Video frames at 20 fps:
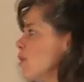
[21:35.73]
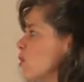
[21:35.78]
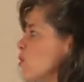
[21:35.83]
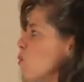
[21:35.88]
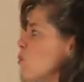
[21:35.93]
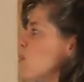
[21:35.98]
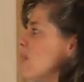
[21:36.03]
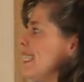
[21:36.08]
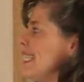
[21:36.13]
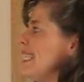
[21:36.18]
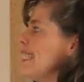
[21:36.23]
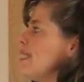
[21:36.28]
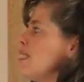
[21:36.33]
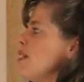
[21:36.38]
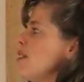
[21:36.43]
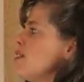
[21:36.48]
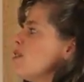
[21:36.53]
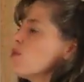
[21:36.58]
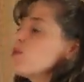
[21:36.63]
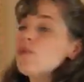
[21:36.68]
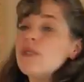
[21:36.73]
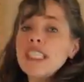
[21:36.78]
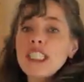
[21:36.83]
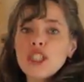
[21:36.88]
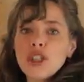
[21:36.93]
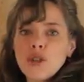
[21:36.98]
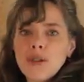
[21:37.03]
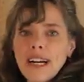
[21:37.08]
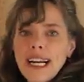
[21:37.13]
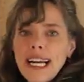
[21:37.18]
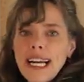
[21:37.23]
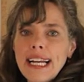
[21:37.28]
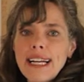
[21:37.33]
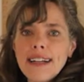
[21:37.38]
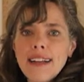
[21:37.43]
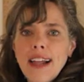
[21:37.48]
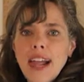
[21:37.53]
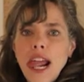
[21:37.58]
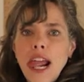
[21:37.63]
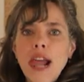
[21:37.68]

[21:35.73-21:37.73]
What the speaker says: we need to retrain